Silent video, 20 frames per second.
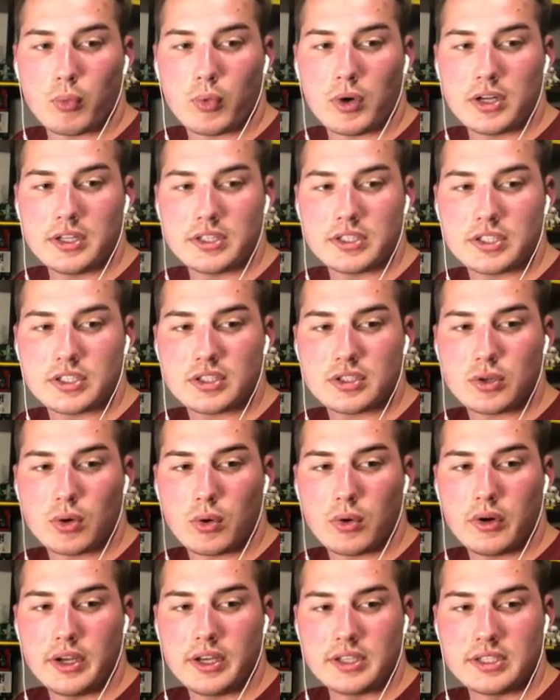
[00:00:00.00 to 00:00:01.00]

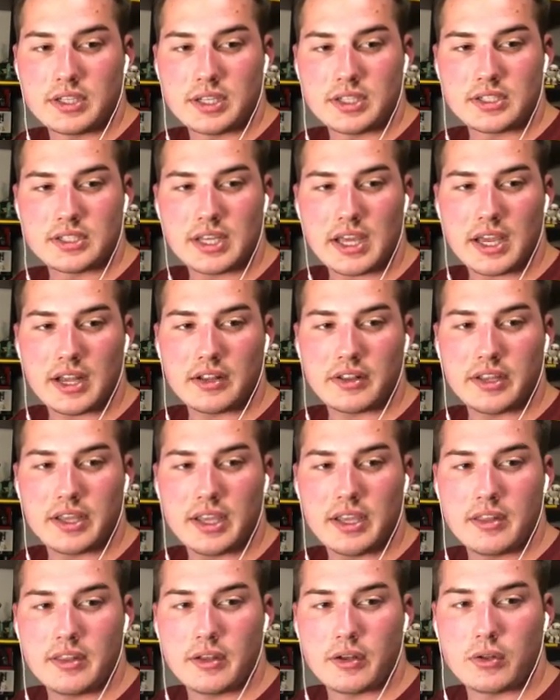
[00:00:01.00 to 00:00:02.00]
stories exactly
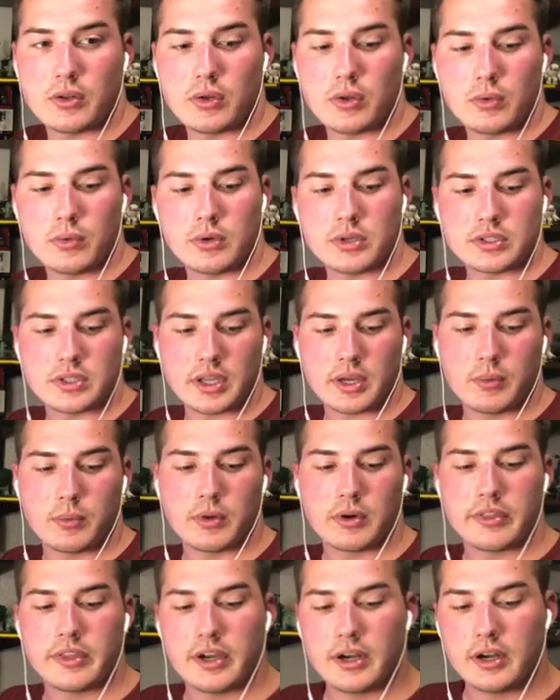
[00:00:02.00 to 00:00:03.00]
in the Clone Wars. Like, were
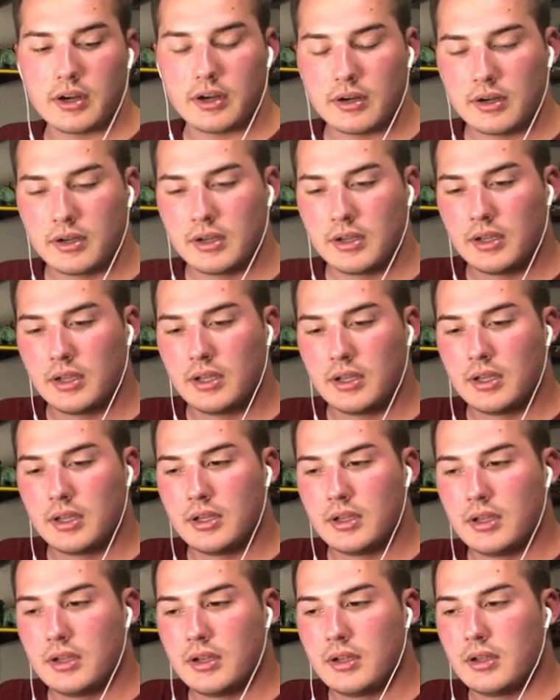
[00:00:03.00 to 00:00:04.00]
there?
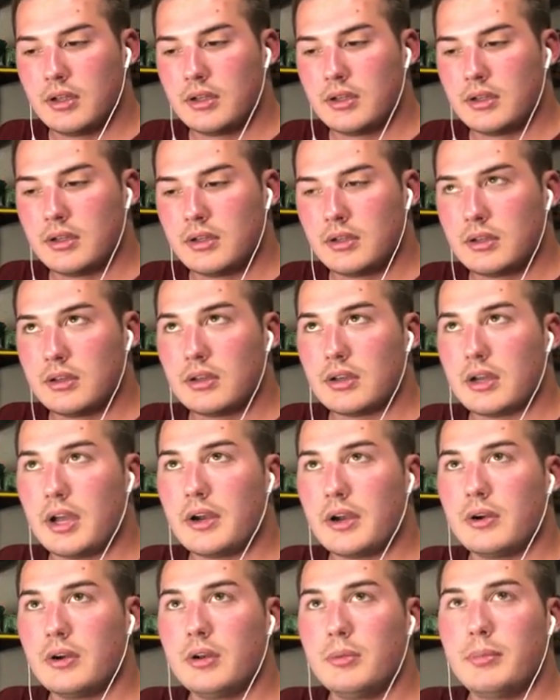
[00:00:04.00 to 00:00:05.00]
I
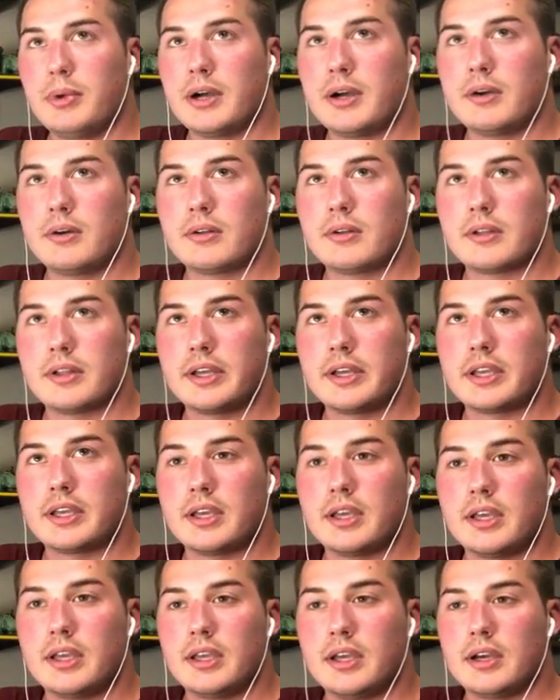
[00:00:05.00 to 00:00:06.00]
heard about like
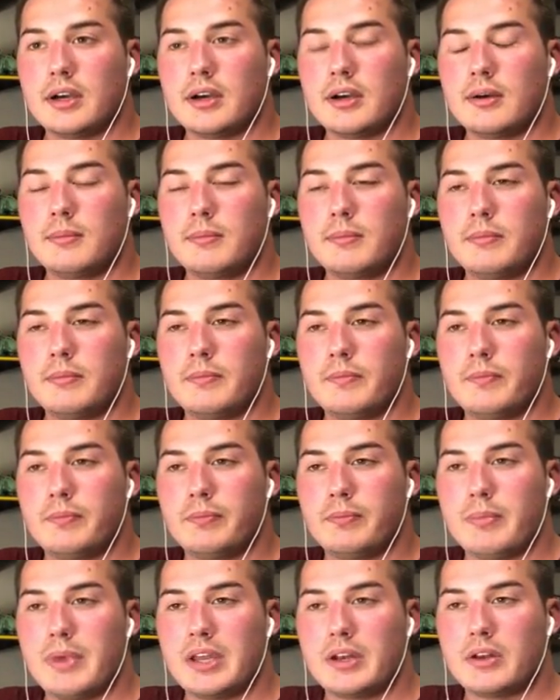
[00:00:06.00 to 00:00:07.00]
a
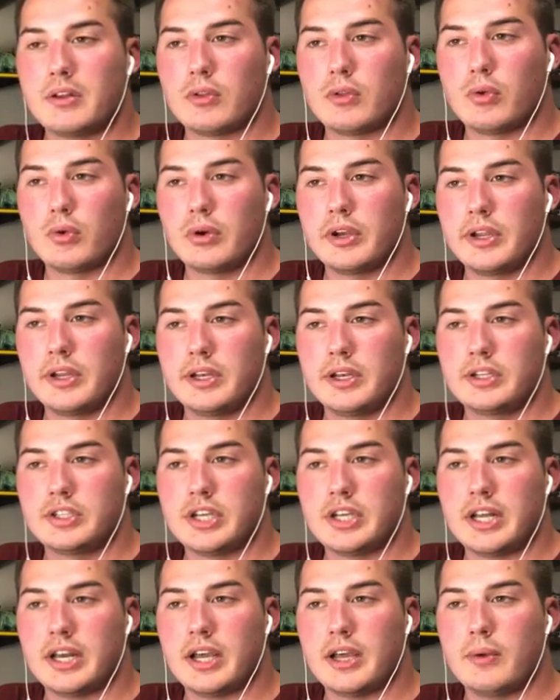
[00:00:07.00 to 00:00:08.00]
Mandalorian
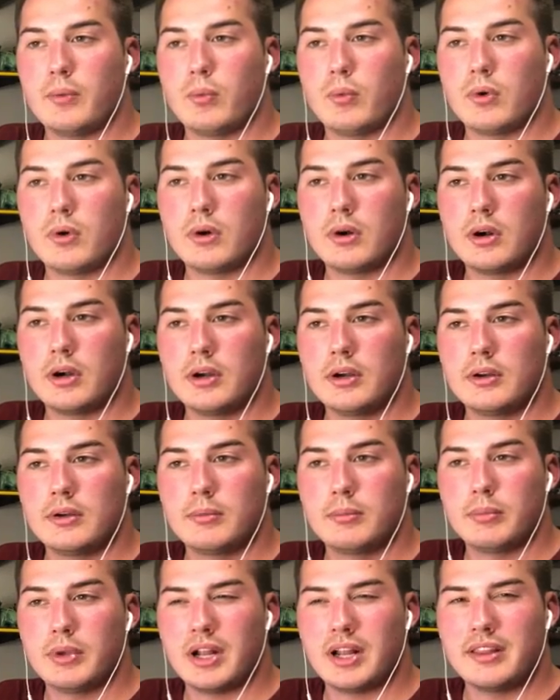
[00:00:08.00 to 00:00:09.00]
Jedi war,
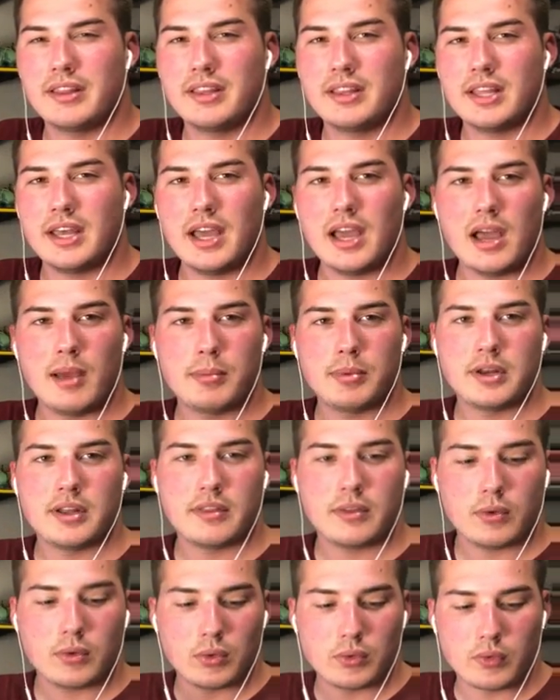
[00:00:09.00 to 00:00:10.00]
but I think that happened in the
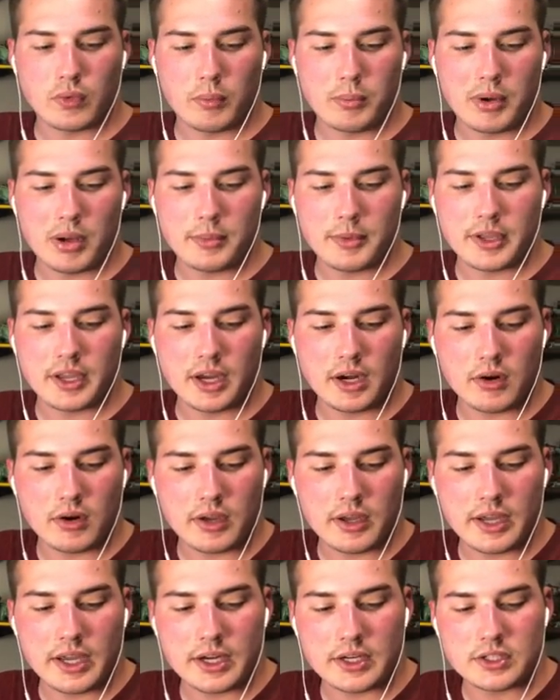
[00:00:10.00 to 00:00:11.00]
Old Republic era.
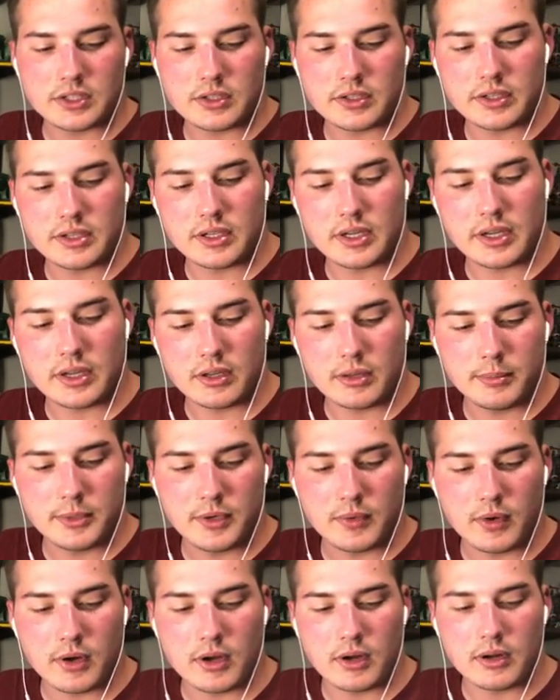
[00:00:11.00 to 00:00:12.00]
Actually, I could be
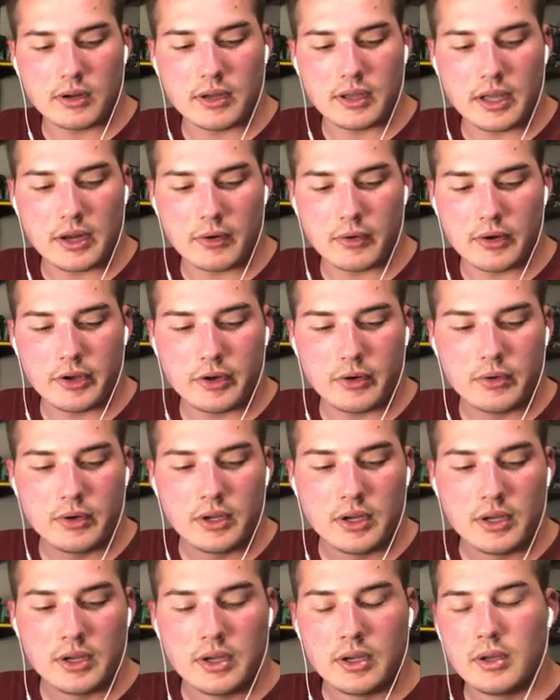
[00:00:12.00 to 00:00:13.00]
wrong. I don't know,
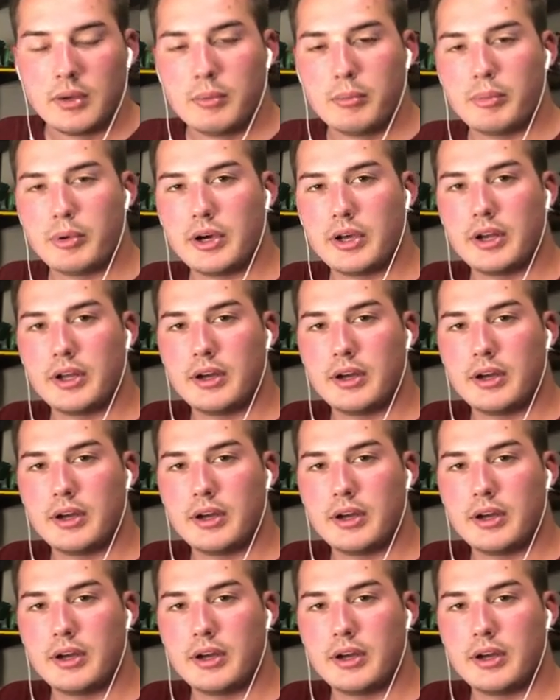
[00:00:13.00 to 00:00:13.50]
but